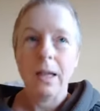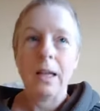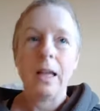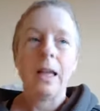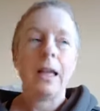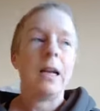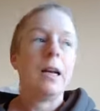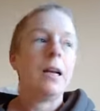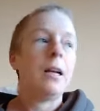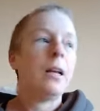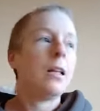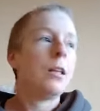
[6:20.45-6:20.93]

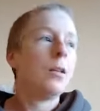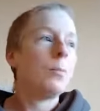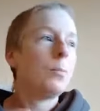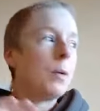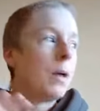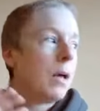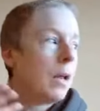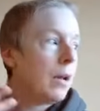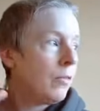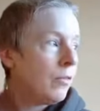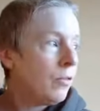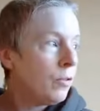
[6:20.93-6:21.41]
And another
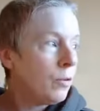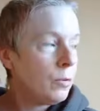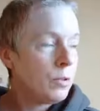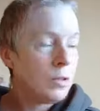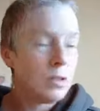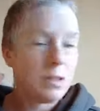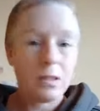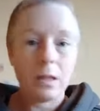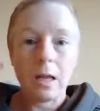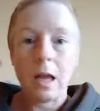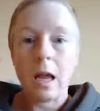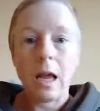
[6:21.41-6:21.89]
part of you
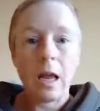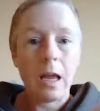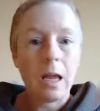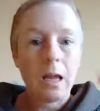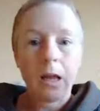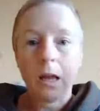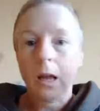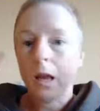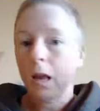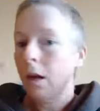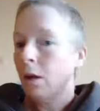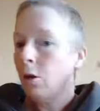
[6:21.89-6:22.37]
is
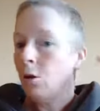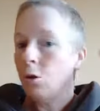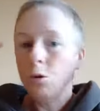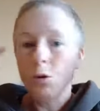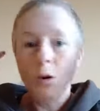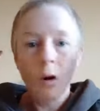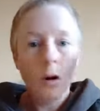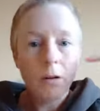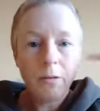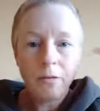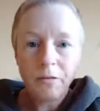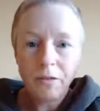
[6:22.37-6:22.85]
saying,
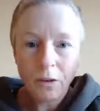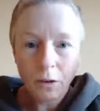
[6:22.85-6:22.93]
not